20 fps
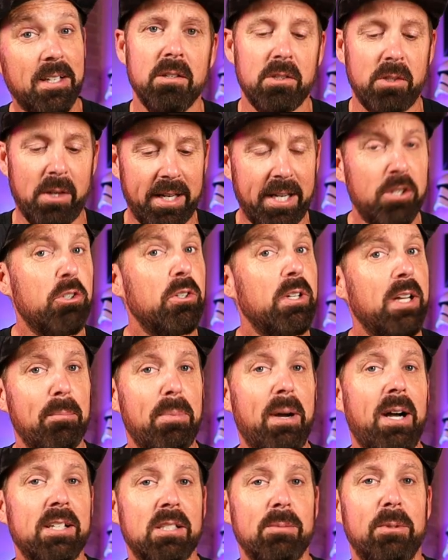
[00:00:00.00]
So I guess you can get
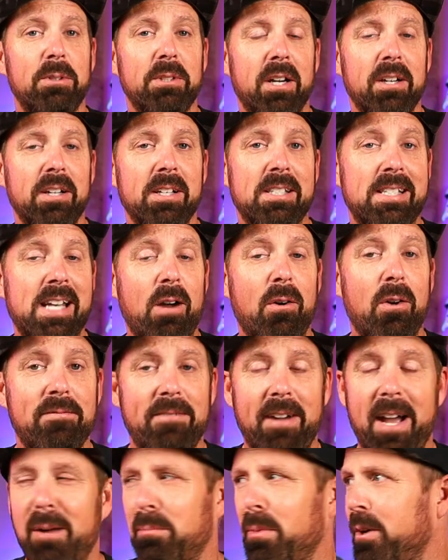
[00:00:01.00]
Impossible Nuggets now at
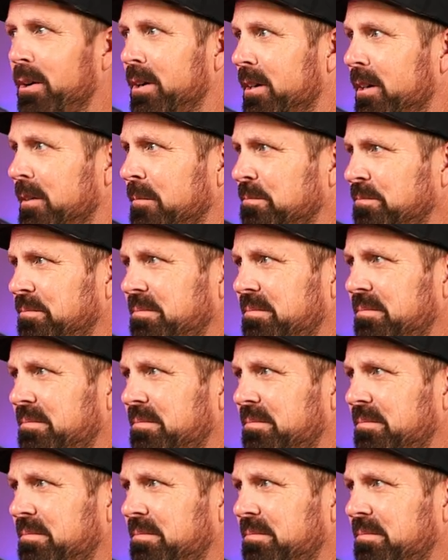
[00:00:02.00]
Fatburger.